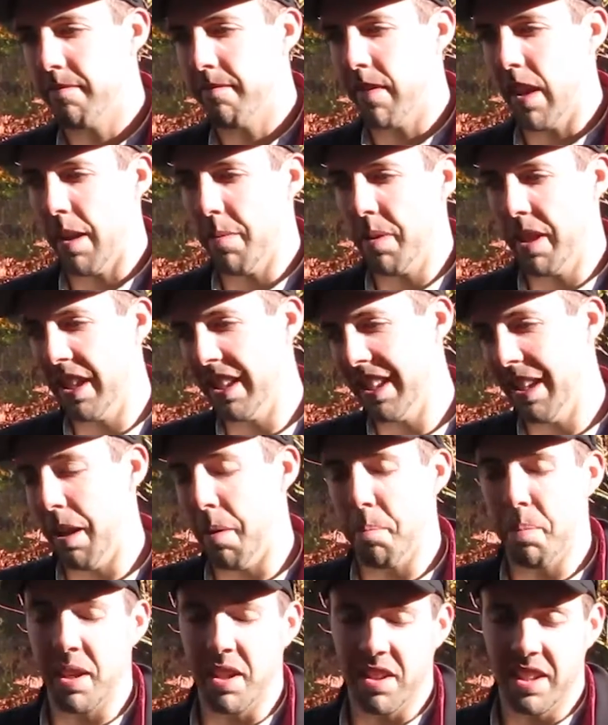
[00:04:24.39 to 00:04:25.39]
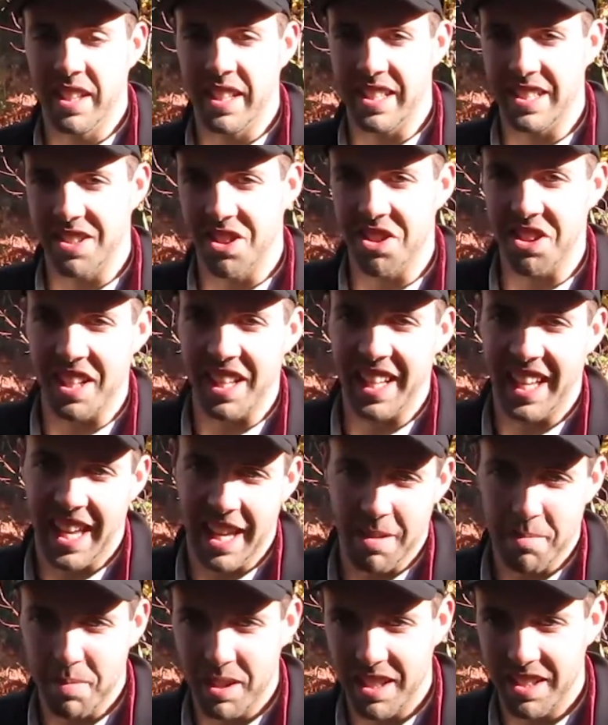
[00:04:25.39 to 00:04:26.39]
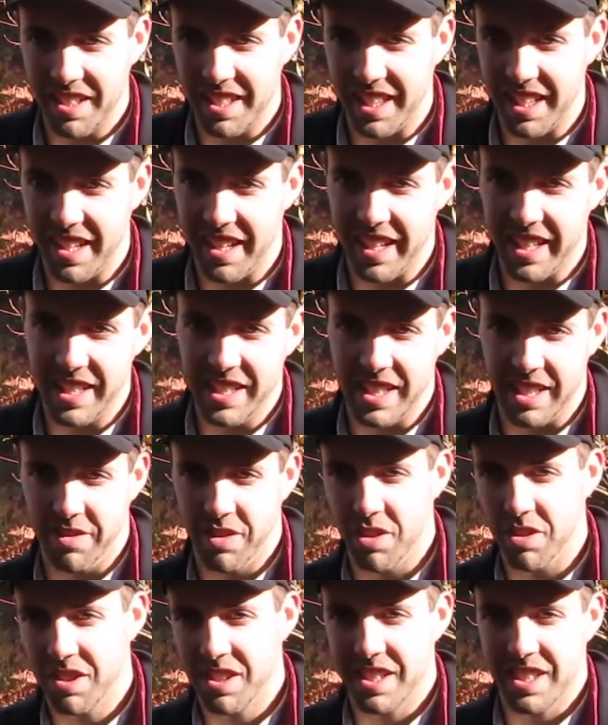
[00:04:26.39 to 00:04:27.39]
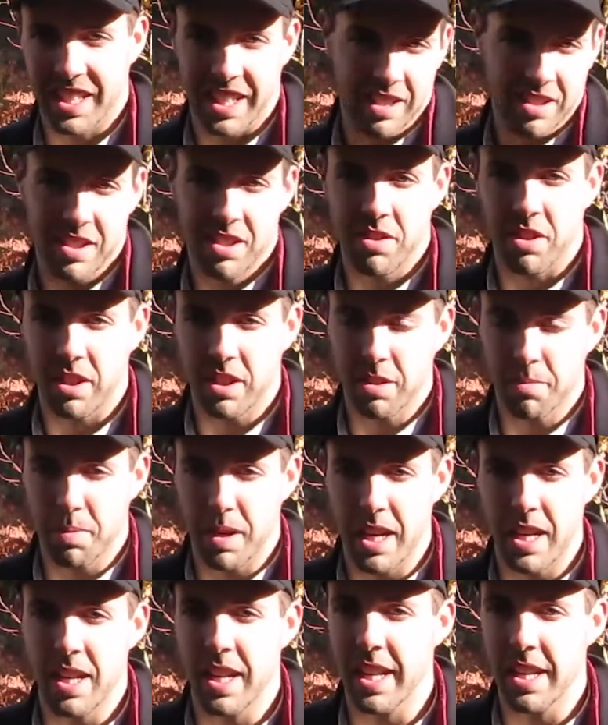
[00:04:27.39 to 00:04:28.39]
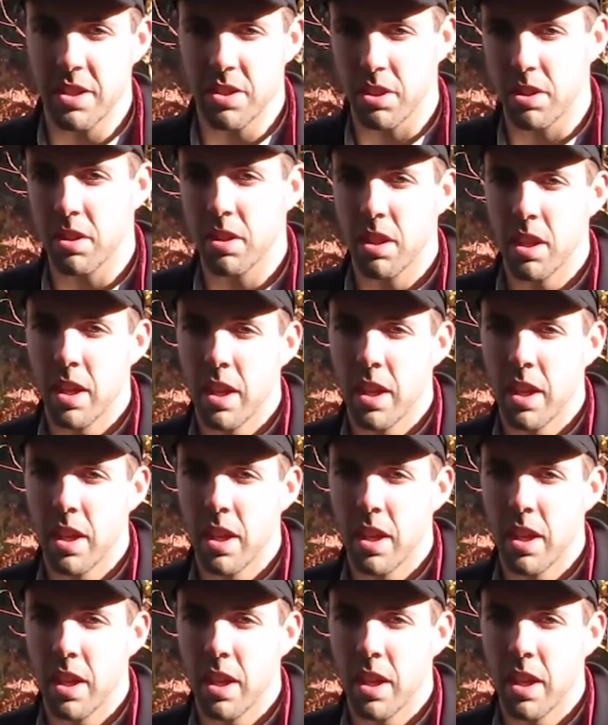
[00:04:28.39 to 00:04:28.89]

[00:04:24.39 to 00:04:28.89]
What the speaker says: as appealing as logging can be to the eyes, even though it's kind of destructive by nature.